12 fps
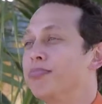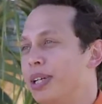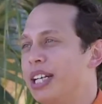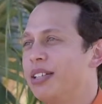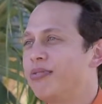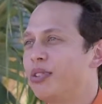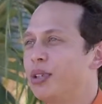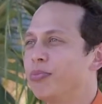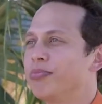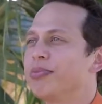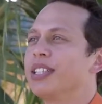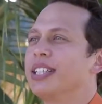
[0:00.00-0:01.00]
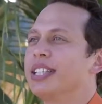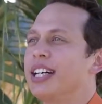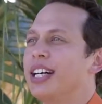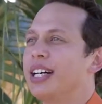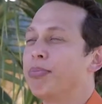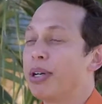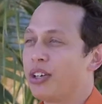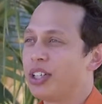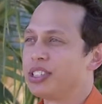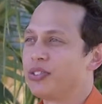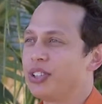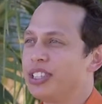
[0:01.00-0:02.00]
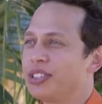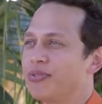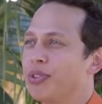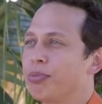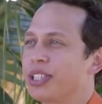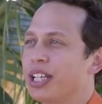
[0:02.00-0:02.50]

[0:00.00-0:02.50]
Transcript: man from uh, Mount Isa region from the